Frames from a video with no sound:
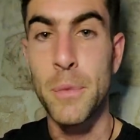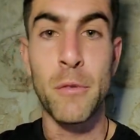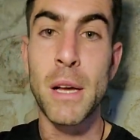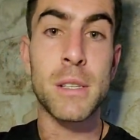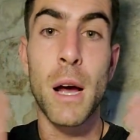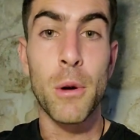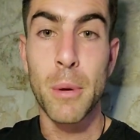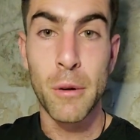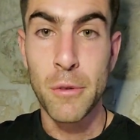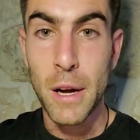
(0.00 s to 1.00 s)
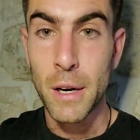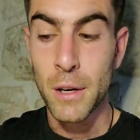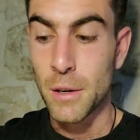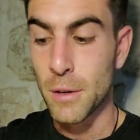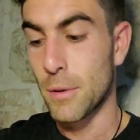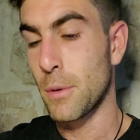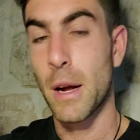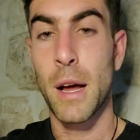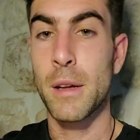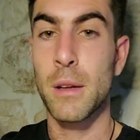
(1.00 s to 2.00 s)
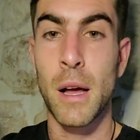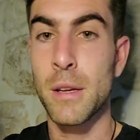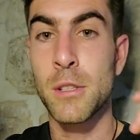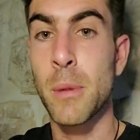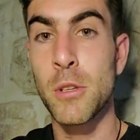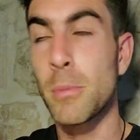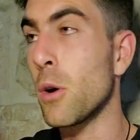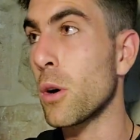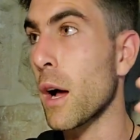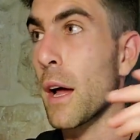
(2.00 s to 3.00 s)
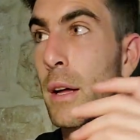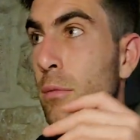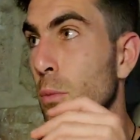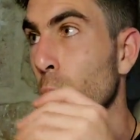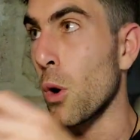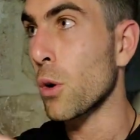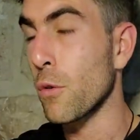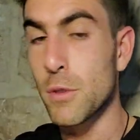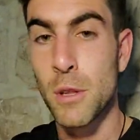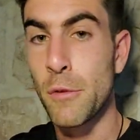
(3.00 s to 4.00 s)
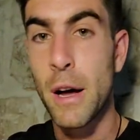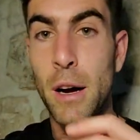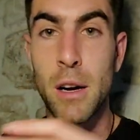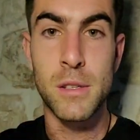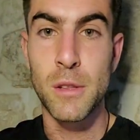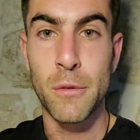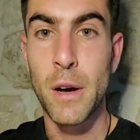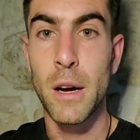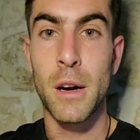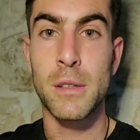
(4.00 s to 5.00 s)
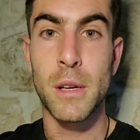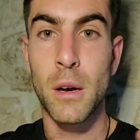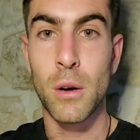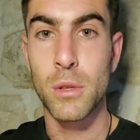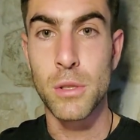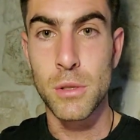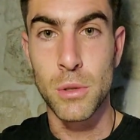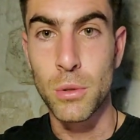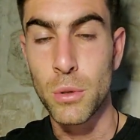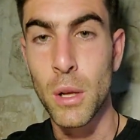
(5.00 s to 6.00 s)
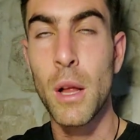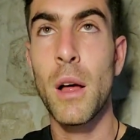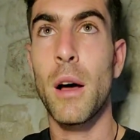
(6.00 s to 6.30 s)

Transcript: If I say I want to make a fire, right? I smell smoke, I walk over to the fire, I see the fire, and I say, oh, this is cool.